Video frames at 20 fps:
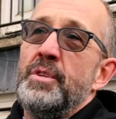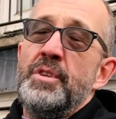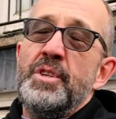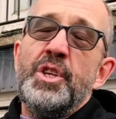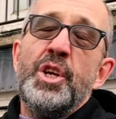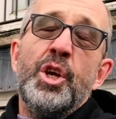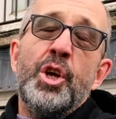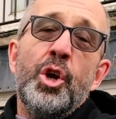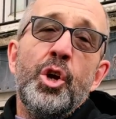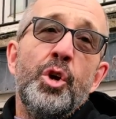
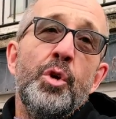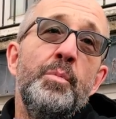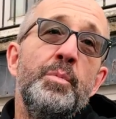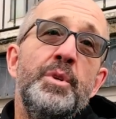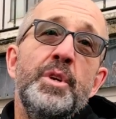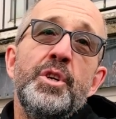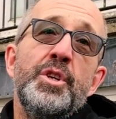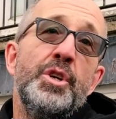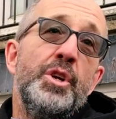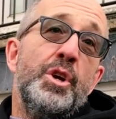she could come
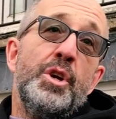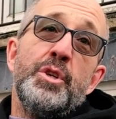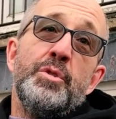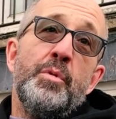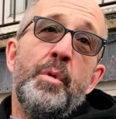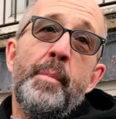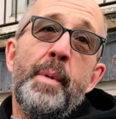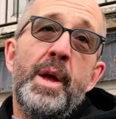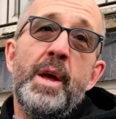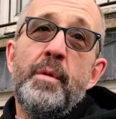to shows
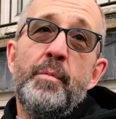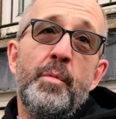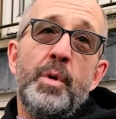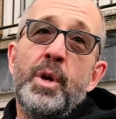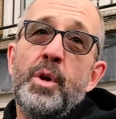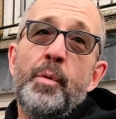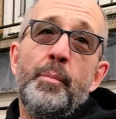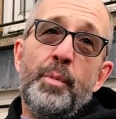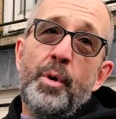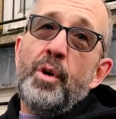with me and we
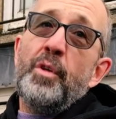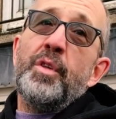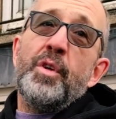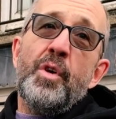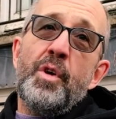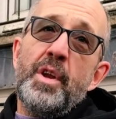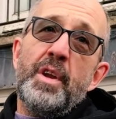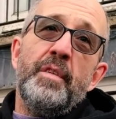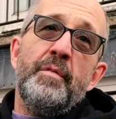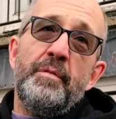could both
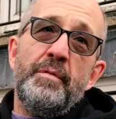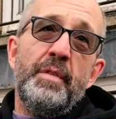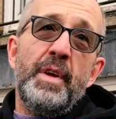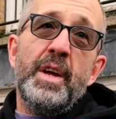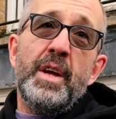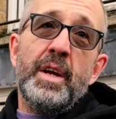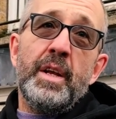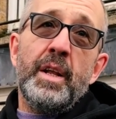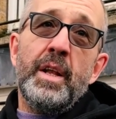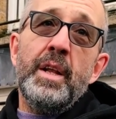go in a
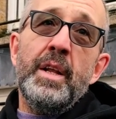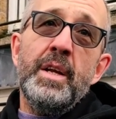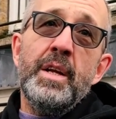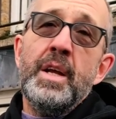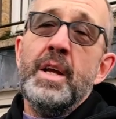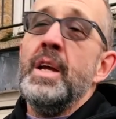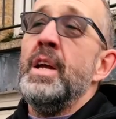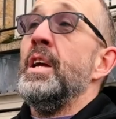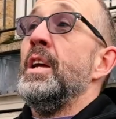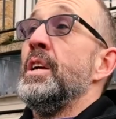vehicle.
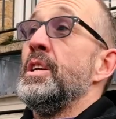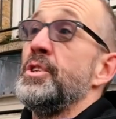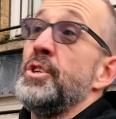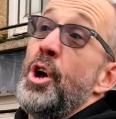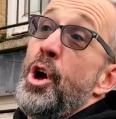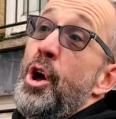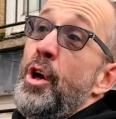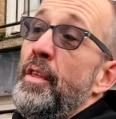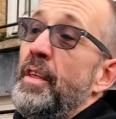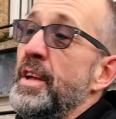
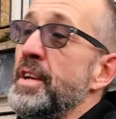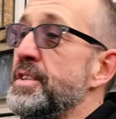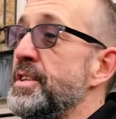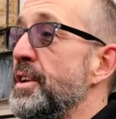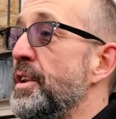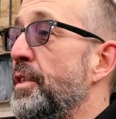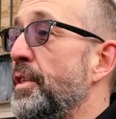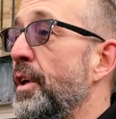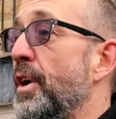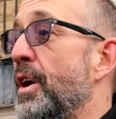Saw this
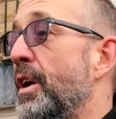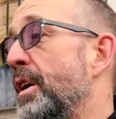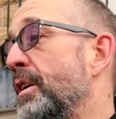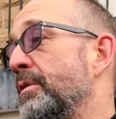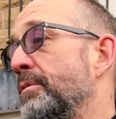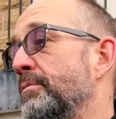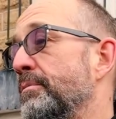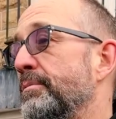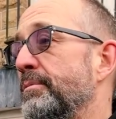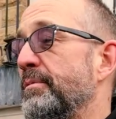and thought,
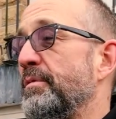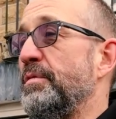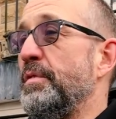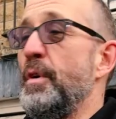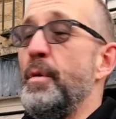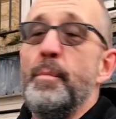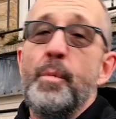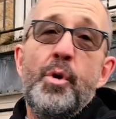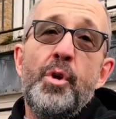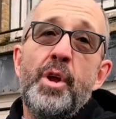
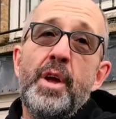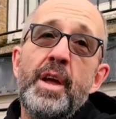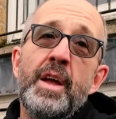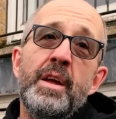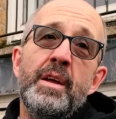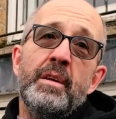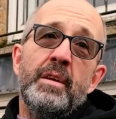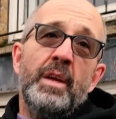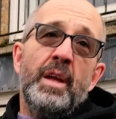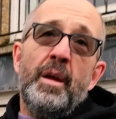for money,
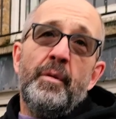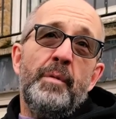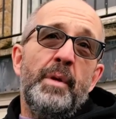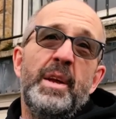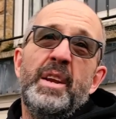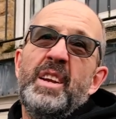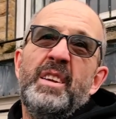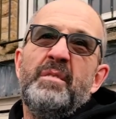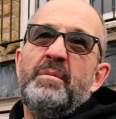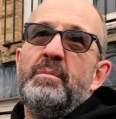I
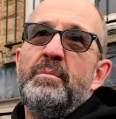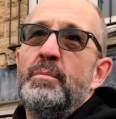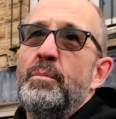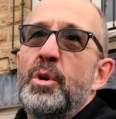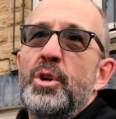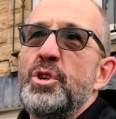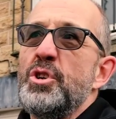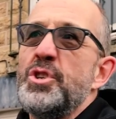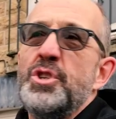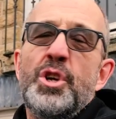mean,
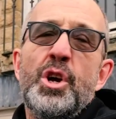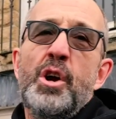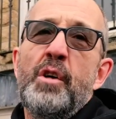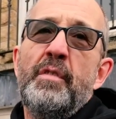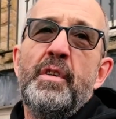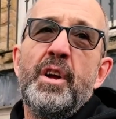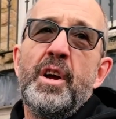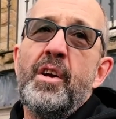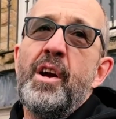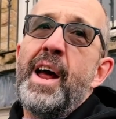we're just
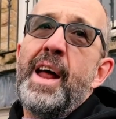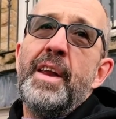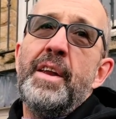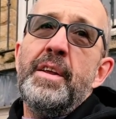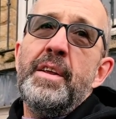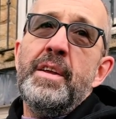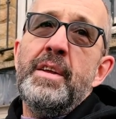over a grand.